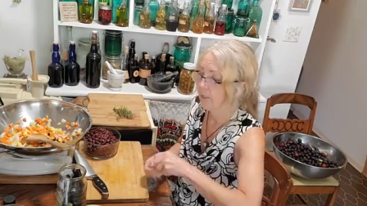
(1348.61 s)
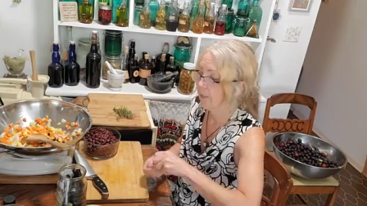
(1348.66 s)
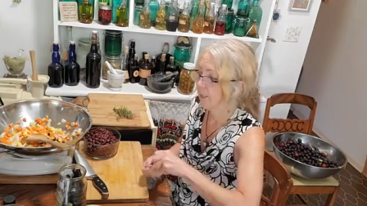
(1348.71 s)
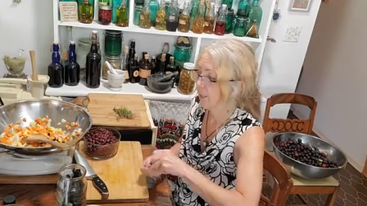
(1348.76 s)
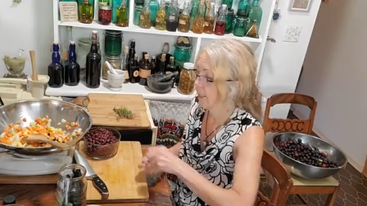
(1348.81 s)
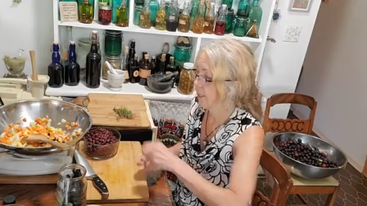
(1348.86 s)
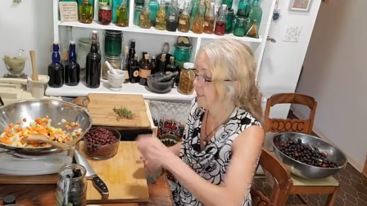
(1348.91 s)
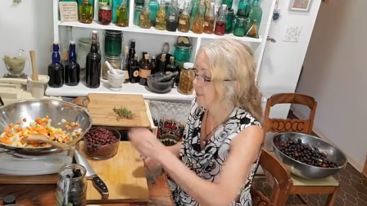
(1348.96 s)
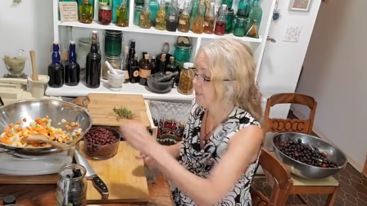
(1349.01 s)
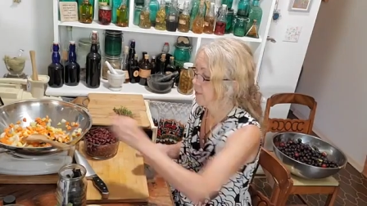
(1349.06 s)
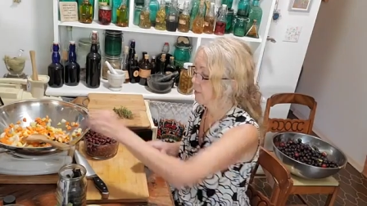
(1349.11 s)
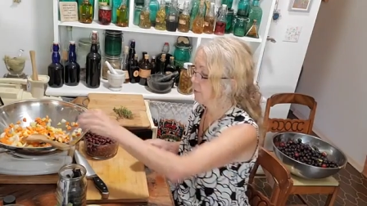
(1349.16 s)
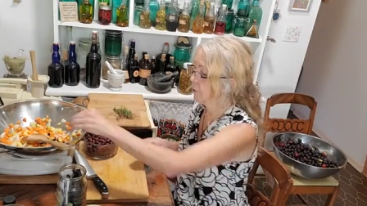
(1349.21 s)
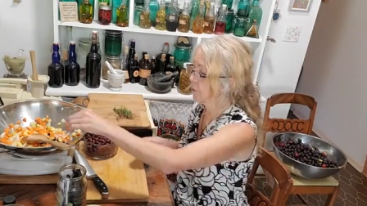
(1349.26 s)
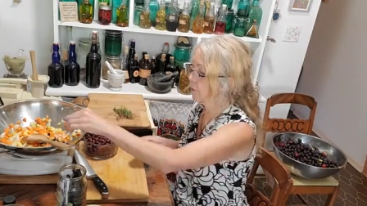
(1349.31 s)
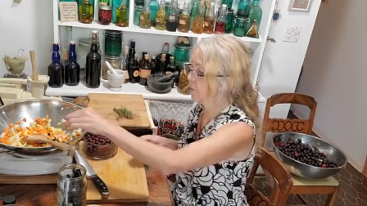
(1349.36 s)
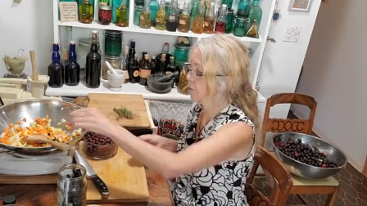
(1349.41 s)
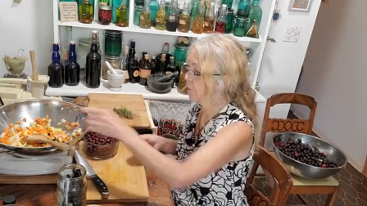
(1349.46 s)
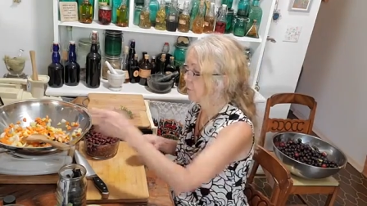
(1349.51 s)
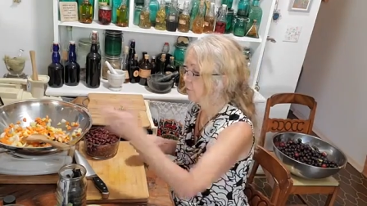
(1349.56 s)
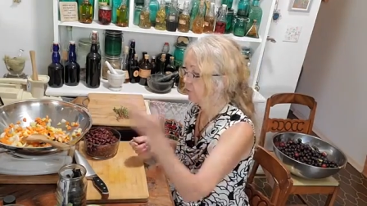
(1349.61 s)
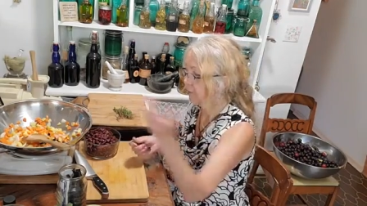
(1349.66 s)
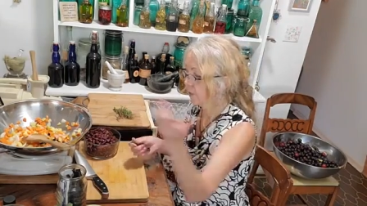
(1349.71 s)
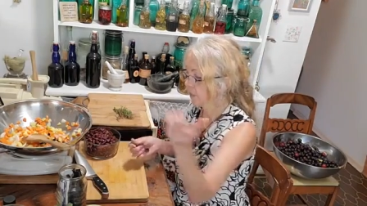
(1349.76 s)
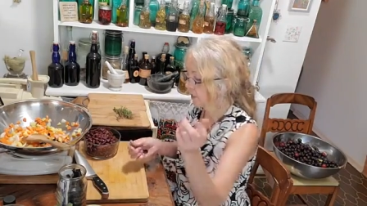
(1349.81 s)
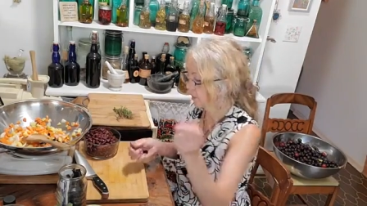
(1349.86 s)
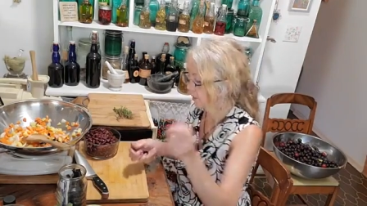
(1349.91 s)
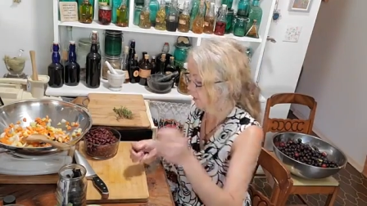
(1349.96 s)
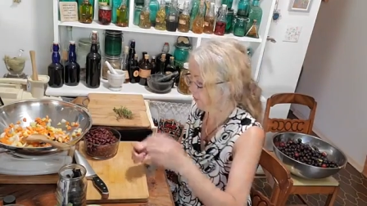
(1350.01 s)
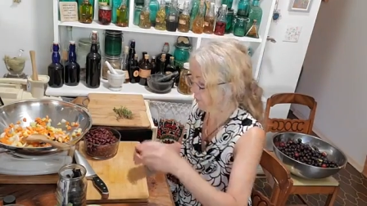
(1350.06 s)
Okay, so you've
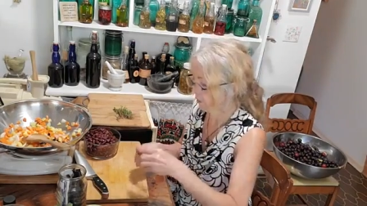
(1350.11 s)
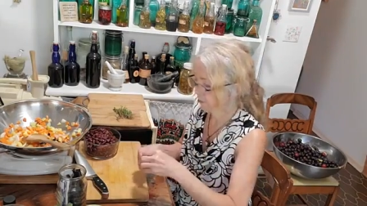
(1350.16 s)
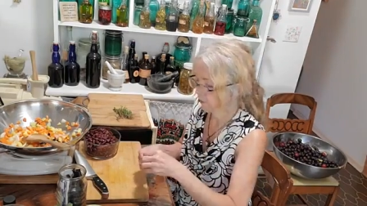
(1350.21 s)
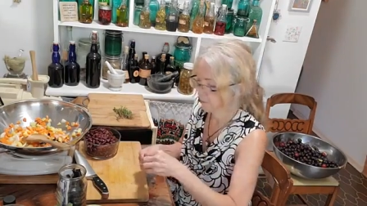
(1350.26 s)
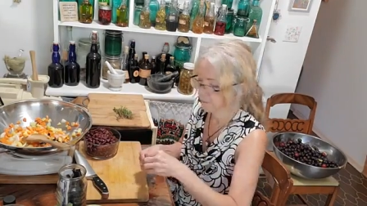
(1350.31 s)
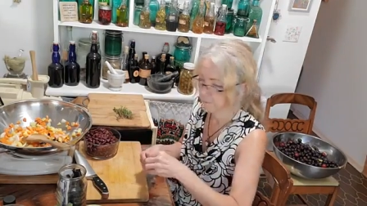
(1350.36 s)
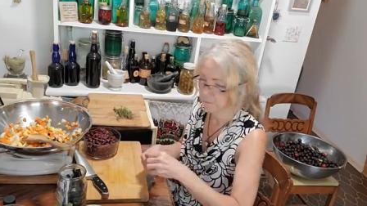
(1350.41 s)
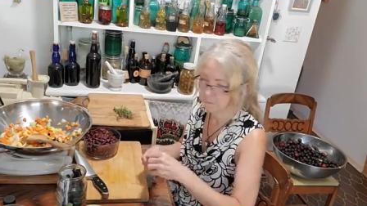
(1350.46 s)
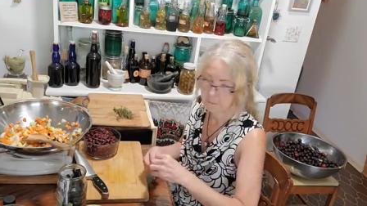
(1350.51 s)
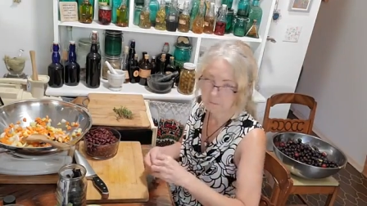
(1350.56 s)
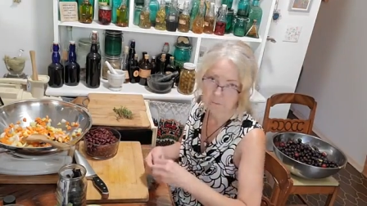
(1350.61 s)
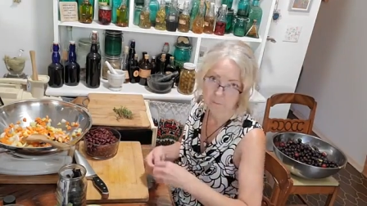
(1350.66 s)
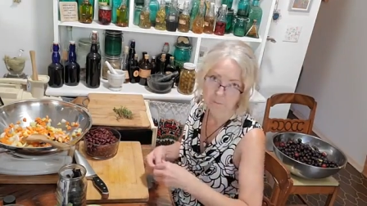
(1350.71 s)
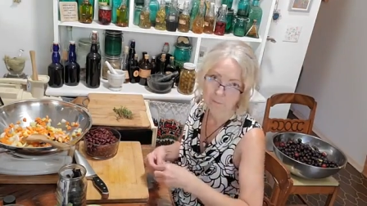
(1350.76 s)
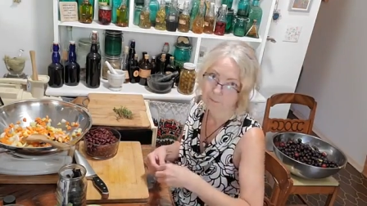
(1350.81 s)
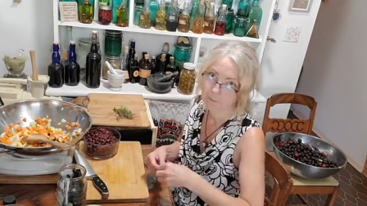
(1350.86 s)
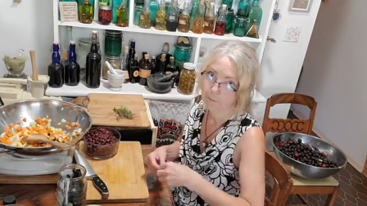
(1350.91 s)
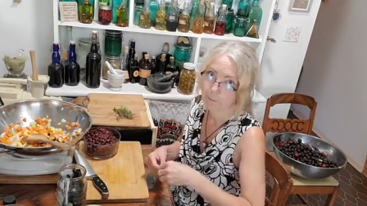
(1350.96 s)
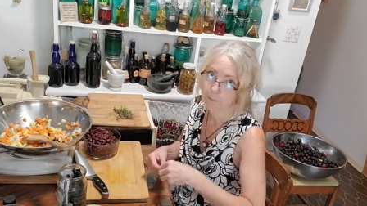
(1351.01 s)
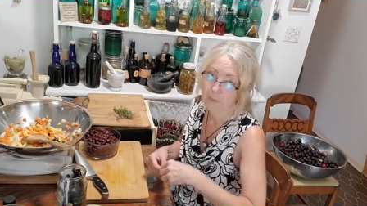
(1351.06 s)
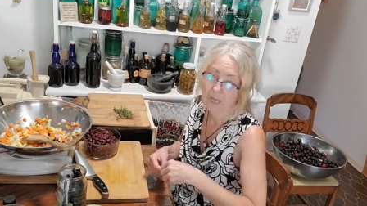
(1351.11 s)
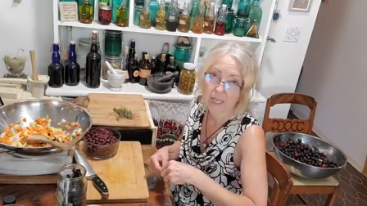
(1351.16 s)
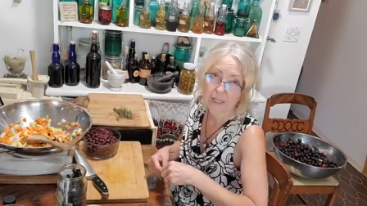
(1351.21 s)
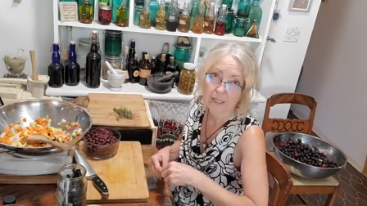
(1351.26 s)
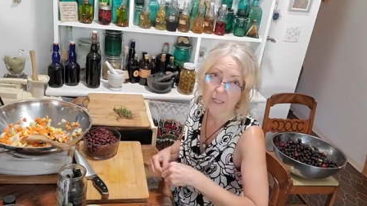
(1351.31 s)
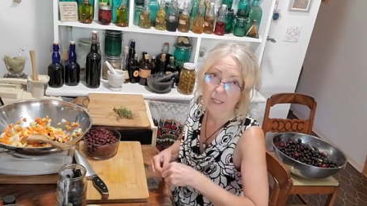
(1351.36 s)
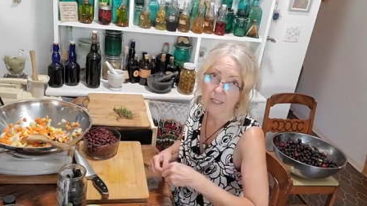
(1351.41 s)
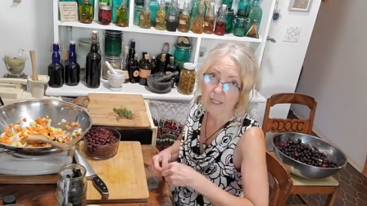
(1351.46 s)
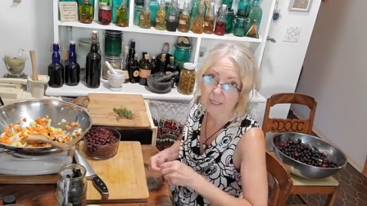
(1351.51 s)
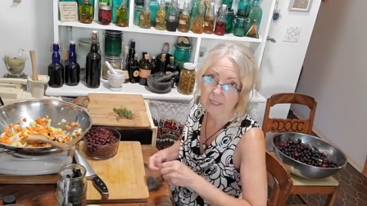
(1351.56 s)
got your main
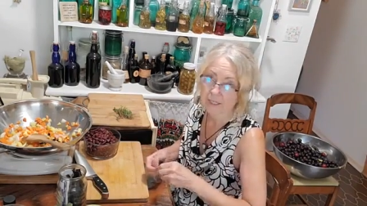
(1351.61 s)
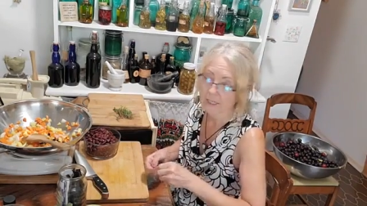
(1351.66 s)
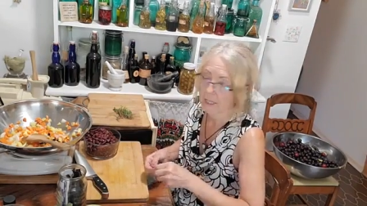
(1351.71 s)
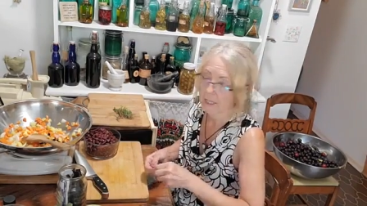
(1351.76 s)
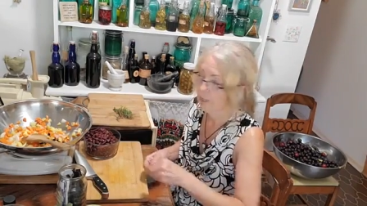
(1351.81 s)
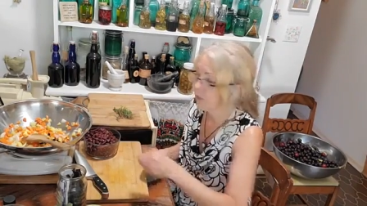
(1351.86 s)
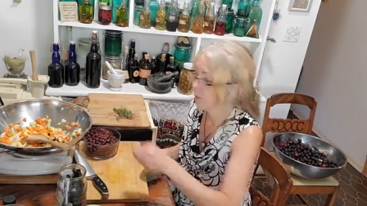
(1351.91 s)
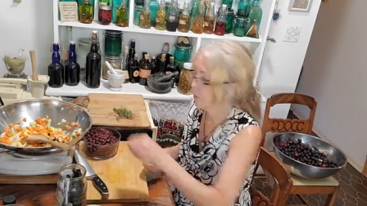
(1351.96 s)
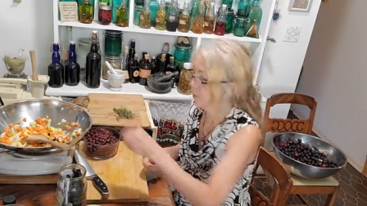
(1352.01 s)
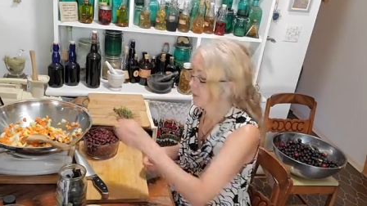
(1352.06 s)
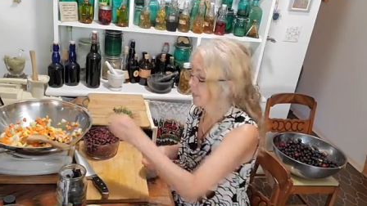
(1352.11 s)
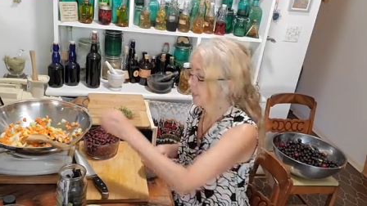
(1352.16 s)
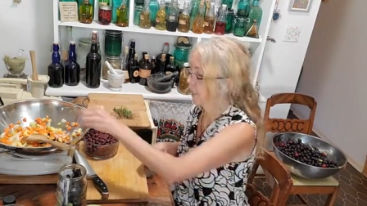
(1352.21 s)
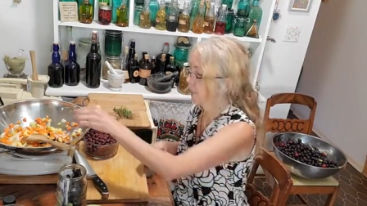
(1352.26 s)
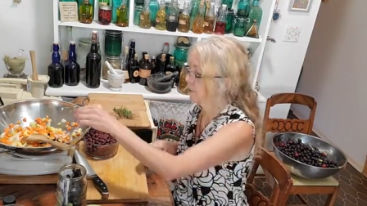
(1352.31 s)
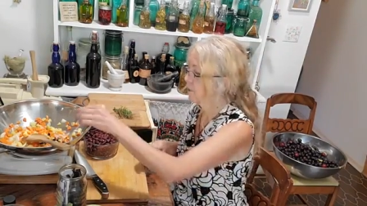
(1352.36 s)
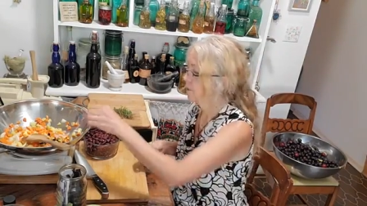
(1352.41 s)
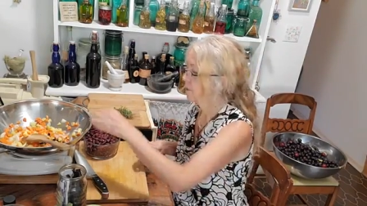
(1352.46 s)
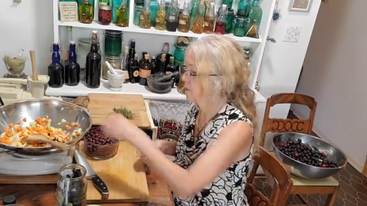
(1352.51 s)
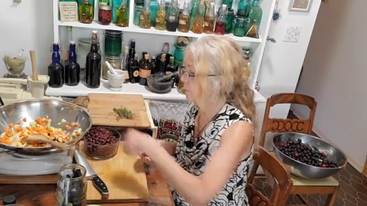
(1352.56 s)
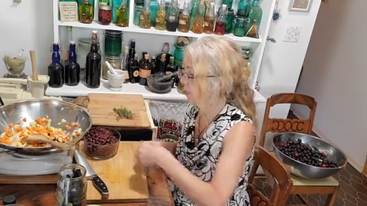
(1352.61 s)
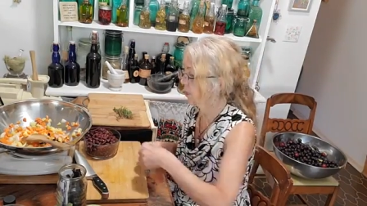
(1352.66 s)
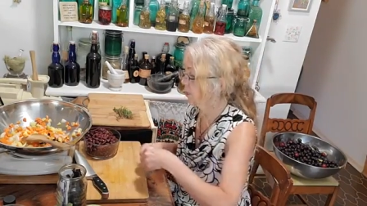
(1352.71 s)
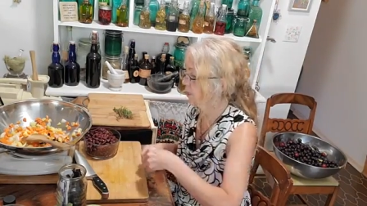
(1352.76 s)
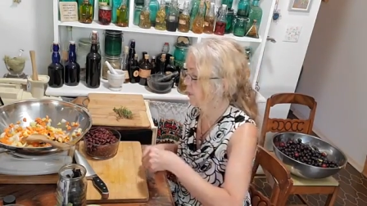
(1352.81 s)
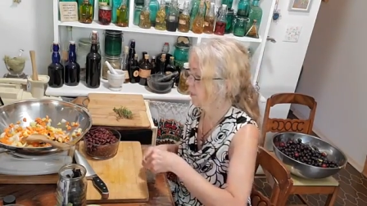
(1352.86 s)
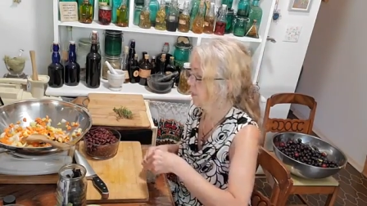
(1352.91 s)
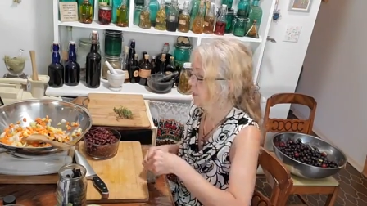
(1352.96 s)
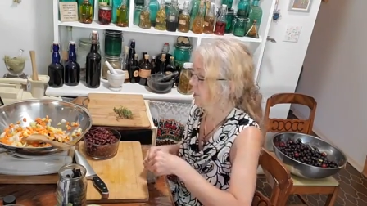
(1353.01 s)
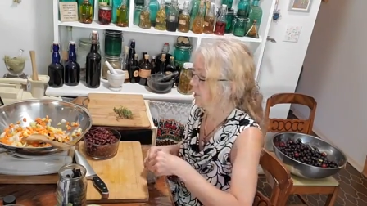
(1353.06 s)
things: carrots, potatoes,
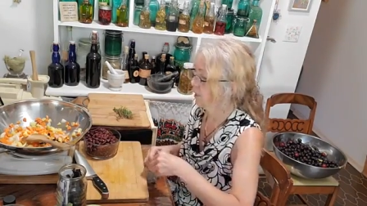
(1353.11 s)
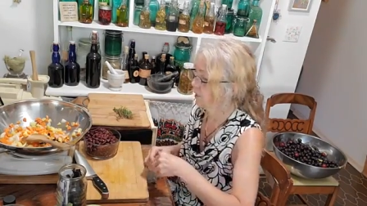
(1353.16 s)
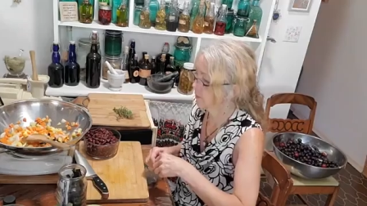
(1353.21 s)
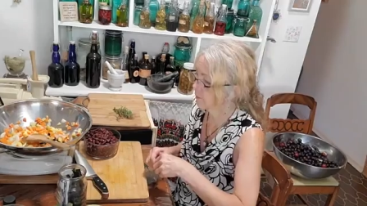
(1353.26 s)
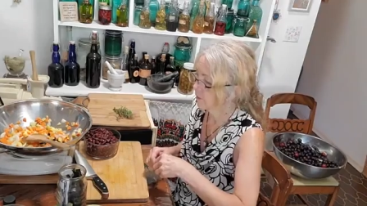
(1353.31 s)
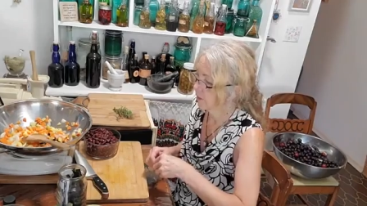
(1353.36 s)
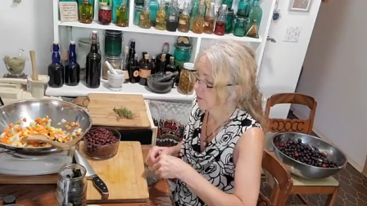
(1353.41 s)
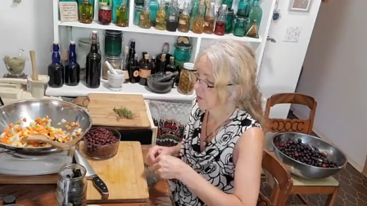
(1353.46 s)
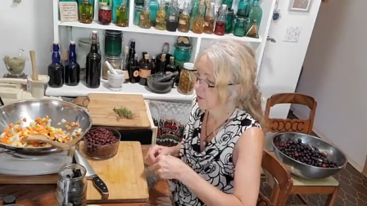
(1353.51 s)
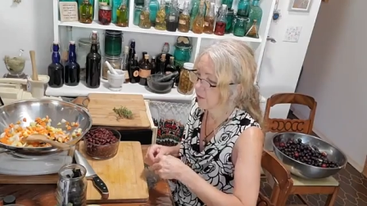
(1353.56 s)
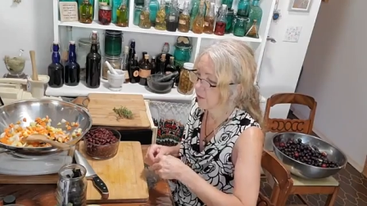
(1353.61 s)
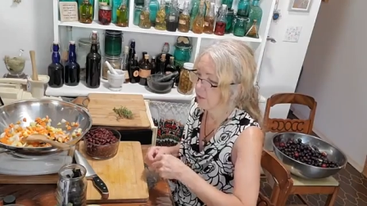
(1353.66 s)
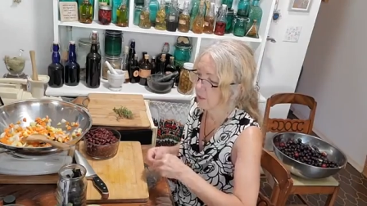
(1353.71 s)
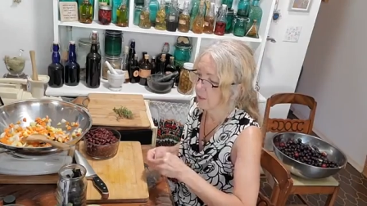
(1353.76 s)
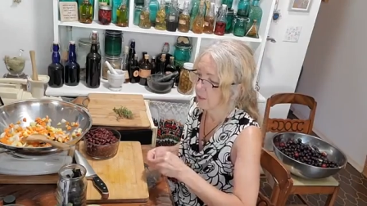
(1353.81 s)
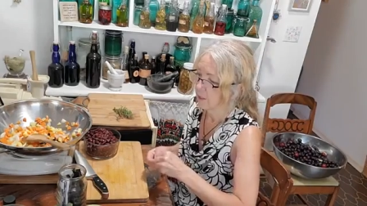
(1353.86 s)
broccoli, cauliflower.